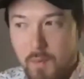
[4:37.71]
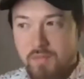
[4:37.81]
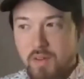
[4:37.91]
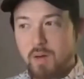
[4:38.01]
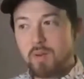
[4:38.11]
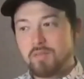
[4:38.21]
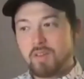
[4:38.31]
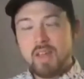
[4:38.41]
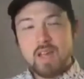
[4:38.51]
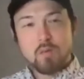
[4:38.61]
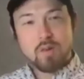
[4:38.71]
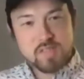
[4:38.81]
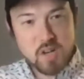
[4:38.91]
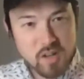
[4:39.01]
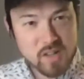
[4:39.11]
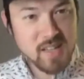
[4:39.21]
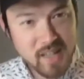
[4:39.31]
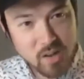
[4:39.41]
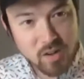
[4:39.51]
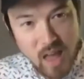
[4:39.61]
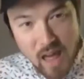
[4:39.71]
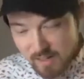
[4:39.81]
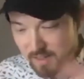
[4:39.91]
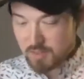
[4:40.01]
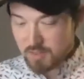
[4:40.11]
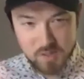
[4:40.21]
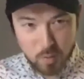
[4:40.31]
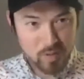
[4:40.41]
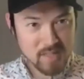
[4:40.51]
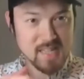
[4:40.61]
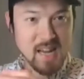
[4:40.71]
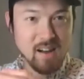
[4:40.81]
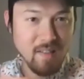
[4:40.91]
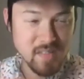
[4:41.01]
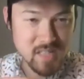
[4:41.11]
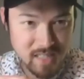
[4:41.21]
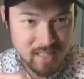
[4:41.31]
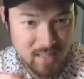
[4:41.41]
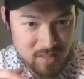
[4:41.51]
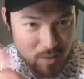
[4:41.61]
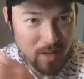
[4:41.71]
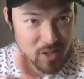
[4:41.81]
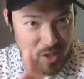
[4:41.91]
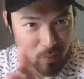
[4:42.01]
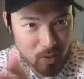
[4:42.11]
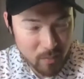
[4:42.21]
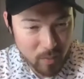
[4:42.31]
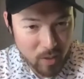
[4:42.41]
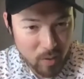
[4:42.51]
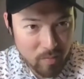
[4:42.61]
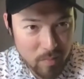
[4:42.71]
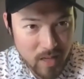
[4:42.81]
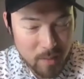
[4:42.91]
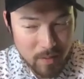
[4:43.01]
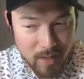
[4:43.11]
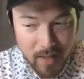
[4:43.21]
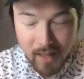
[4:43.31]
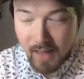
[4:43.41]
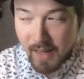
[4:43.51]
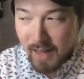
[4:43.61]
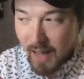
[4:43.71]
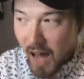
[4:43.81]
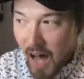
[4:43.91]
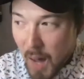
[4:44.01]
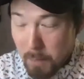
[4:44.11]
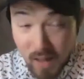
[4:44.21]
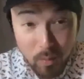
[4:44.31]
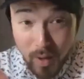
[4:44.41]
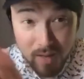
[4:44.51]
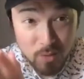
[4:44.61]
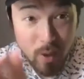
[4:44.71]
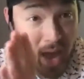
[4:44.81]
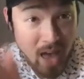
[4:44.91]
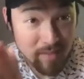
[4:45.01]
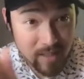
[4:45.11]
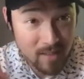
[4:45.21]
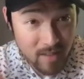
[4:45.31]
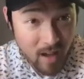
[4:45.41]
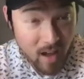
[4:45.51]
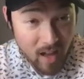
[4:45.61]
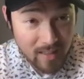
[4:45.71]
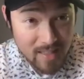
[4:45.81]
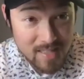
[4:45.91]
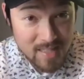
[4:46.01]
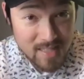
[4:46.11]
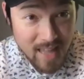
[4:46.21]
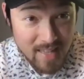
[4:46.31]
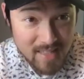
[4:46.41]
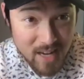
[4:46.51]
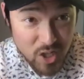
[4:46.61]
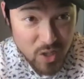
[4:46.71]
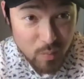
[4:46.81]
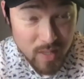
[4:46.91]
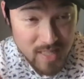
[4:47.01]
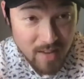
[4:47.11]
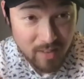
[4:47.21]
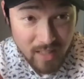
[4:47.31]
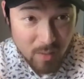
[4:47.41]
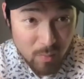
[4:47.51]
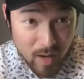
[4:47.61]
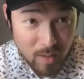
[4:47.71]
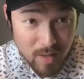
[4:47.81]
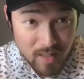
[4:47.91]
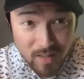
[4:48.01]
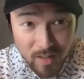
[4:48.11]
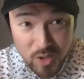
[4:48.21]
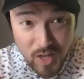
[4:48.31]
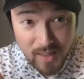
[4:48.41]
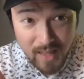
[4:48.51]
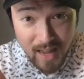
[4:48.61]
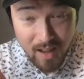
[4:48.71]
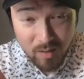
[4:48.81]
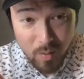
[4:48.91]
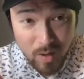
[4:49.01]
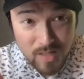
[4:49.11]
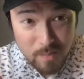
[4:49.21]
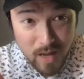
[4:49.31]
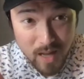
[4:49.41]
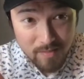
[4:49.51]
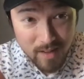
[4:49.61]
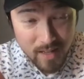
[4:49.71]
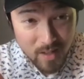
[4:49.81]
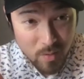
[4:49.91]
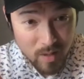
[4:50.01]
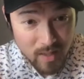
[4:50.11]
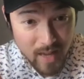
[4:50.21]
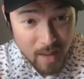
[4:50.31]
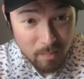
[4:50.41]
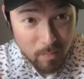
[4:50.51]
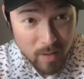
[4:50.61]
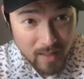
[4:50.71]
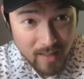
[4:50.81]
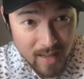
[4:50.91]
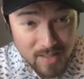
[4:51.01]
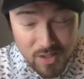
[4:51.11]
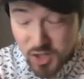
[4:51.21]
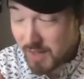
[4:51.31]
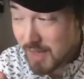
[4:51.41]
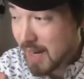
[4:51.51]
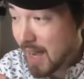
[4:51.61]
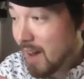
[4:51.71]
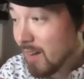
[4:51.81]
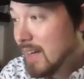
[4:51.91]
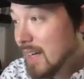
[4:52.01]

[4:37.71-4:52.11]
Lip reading: we've started to hear a lot of different stories now. Obviously, as you mentioned, we heard from the AP. By the way, if you haven't listened to that session, we definitely recommend you go check that out. Go on to Spotify, go on to Apple Podcasts and check that out.